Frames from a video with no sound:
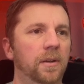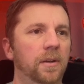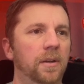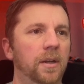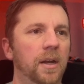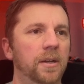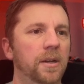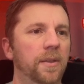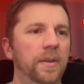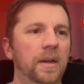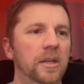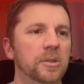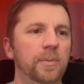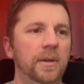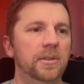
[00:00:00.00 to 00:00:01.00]
Yeah, nothing
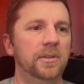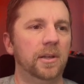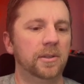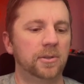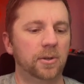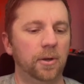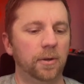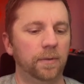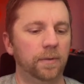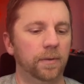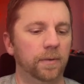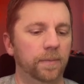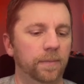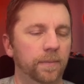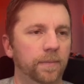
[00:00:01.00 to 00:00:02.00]
else makes sense. Curve.
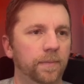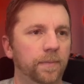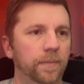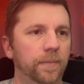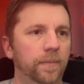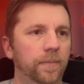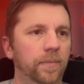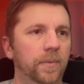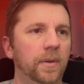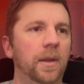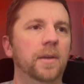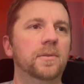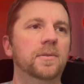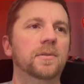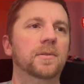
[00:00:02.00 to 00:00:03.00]

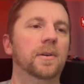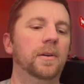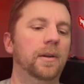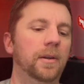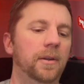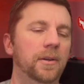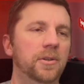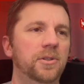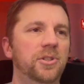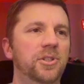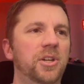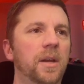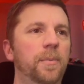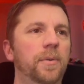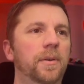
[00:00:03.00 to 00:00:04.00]
Yes. All right.
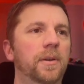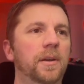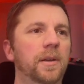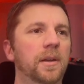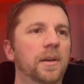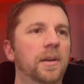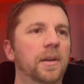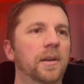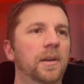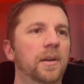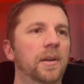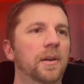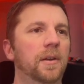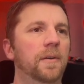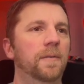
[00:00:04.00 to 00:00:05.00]
Shape,
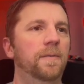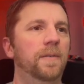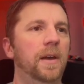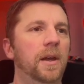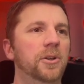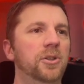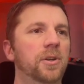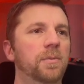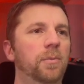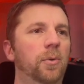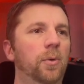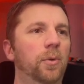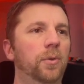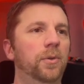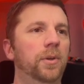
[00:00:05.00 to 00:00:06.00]
fashion,
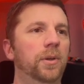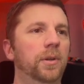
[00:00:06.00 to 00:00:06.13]
mold.